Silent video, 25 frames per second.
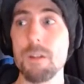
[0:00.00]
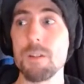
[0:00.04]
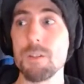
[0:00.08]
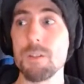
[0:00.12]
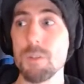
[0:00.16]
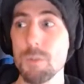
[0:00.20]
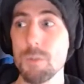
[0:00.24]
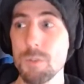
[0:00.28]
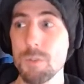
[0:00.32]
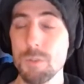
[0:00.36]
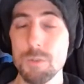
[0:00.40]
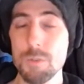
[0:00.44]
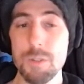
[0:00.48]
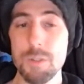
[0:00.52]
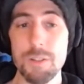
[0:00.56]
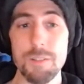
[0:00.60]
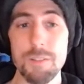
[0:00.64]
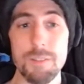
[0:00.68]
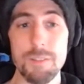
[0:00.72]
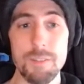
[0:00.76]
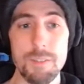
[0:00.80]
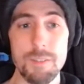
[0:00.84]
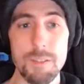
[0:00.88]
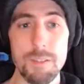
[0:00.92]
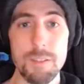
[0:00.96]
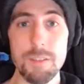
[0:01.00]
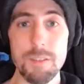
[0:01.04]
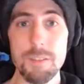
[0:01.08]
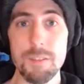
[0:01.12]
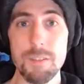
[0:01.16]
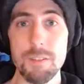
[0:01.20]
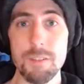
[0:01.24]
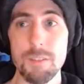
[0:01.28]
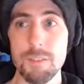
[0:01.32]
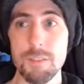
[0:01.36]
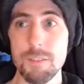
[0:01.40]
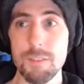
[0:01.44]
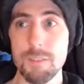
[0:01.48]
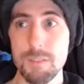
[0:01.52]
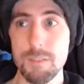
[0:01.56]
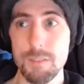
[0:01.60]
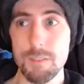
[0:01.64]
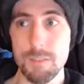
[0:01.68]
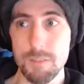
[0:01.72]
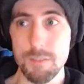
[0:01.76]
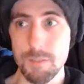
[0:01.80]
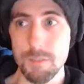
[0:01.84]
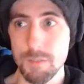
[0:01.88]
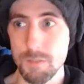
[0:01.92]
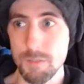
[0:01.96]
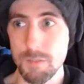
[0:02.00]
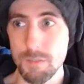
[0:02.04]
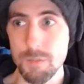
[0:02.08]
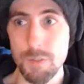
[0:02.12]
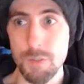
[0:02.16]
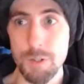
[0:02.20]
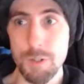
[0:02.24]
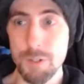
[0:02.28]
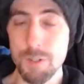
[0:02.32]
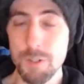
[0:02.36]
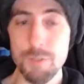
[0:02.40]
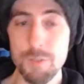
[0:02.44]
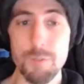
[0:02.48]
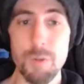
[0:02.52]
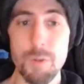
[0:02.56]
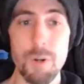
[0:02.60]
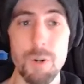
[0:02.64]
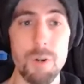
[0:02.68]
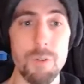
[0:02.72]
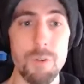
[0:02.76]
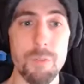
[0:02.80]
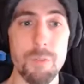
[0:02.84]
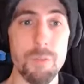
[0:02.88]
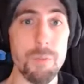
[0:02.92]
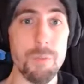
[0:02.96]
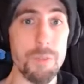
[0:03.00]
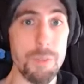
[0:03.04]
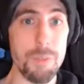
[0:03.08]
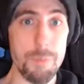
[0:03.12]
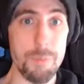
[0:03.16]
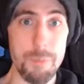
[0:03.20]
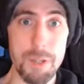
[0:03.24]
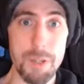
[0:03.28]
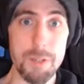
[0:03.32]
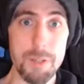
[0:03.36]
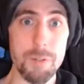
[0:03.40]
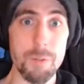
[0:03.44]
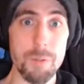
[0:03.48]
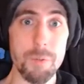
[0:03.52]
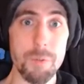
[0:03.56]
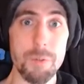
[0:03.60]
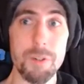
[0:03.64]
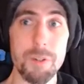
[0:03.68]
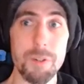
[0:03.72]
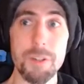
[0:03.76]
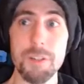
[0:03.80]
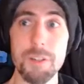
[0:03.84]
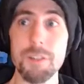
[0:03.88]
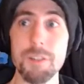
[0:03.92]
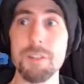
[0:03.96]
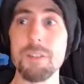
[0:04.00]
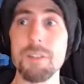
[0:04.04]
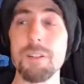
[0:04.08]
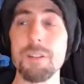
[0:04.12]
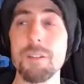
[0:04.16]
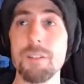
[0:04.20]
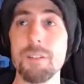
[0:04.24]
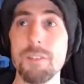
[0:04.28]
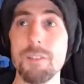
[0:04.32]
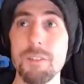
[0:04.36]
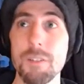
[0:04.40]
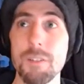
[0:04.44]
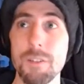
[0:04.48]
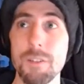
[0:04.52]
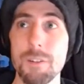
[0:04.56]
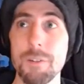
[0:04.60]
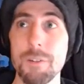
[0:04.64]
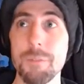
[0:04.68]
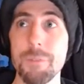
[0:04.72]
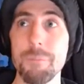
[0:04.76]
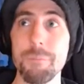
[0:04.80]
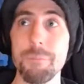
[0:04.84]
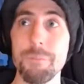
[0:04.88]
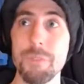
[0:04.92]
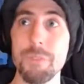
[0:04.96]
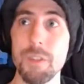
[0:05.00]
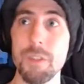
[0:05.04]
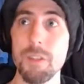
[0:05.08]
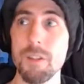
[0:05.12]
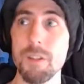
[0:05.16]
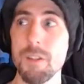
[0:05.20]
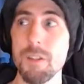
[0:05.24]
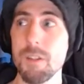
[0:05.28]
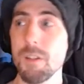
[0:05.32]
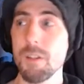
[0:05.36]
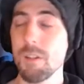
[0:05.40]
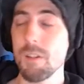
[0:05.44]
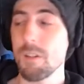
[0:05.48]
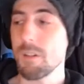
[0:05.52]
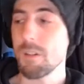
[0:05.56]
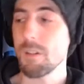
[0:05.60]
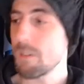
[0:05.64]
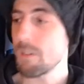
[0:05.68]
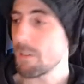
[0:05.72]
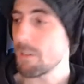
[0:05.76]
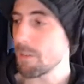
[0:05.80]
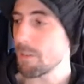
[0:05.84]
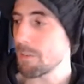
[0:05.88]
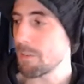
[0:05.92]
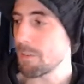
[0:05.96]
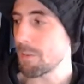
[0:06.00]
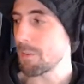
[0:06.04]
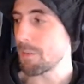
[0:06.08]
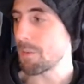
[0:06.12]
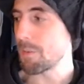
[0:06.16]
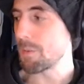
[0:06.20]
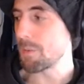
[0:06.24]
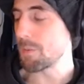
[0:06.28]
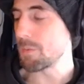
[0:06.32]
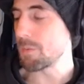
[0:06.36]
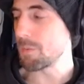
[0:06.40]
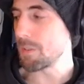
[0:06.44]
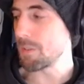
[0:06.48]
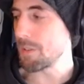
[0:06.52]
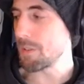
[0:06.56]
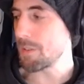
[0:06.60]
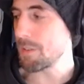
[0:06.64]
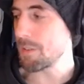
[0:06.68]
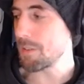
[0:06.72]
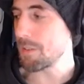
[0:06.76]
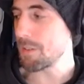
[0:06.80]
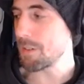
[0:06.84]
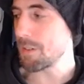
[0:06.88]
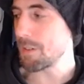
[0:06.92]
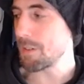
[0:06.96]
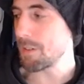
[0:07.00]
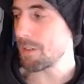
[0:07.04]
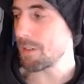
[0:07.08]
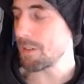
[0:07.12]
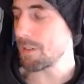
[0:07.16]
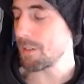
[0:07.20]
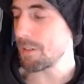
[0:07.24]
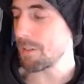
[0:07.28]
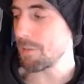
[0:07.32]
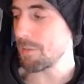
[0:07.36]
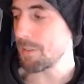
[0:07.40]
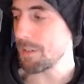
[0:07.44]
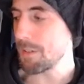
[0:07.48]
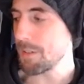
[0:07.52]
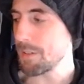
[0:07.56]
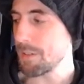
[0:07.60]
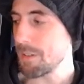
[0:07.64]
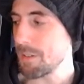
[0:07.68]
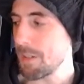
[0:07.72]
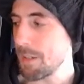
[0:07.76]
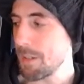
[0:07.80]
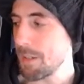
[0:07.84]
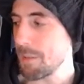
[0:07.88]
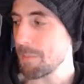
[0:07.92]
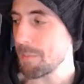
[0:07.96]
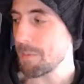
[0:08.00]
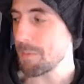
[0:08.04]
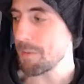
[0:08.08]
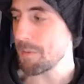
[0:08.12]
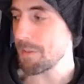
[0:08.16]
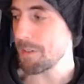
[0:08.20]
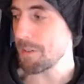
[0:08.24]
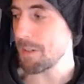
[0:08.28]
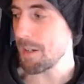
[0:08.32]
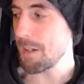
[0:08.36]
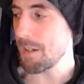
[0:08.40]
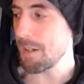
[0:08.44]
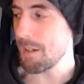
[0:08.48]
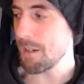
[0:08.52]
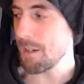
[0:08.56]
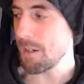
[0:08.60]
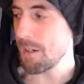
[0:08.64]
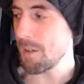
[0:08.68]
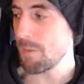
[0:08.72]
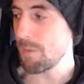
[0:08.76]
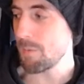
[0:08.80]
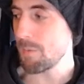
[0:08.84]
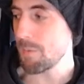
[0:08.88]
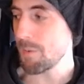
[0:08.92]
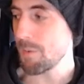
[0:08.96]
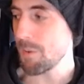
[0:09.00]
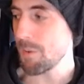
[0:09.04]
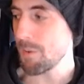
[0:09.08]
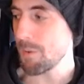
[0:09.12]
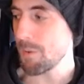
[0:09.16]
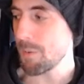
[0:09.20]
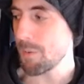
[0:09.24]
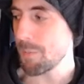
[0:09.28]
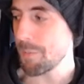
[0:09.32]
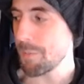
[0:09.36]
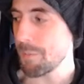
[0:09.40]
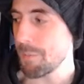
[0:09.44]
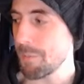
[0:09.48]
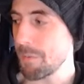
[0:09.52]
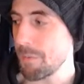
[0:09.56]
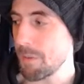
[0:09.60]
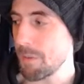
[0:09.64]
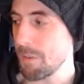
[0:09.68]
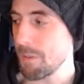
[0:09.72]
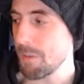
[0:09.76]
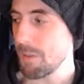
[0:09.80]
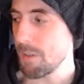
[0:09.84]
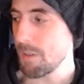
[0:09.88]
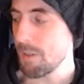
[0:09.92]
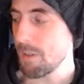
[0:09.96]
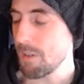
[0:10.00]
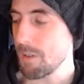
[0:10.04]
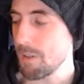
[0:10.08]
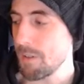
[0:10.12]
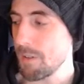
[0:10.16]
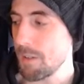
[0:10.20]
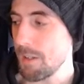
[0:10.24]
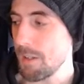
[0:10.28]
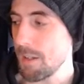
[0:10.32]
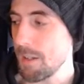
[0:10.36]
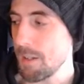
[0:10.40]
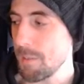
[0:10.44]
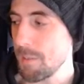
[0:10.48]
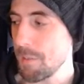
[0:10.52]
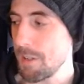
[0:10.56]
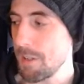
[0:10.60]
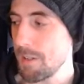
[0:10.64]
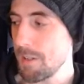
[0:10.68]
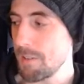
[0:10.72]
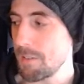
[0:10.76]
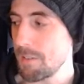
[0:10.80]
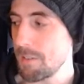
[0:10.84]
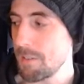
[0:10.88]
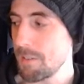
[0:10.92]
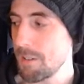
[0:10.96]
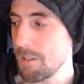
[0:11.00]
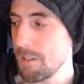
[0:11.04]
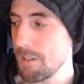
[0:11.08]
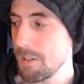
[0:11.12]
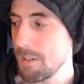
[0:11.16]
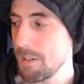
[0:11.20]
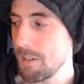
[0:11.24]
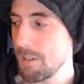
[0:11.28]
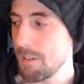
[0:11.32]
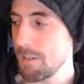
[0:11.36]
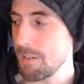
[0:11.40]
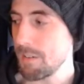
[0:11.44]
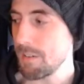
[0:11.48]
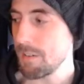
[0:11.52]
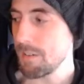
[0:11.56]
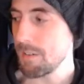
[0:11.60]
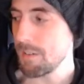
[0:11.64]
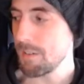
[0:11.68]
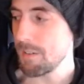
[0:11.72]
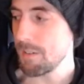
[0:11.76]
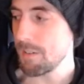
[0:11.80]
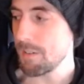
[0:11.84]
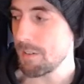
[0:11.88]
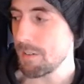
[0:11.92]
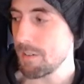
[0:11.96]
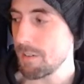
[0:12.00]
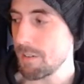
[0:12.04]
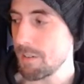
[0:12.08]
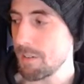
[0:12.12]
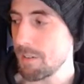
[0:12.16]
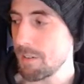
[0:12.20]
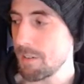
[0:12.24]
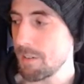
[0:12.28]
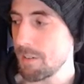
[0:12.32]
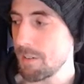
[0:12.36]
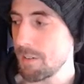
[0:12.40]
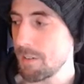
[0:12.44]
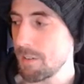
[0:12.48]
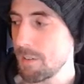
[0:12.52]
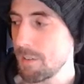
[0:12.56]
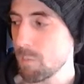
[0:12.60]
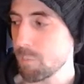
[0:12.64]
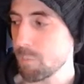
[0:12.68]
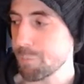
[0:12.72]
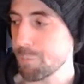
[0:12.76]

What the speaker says: George Lucas is very involved with The Mandalorian and also with I forget the name of the guy from the animated series who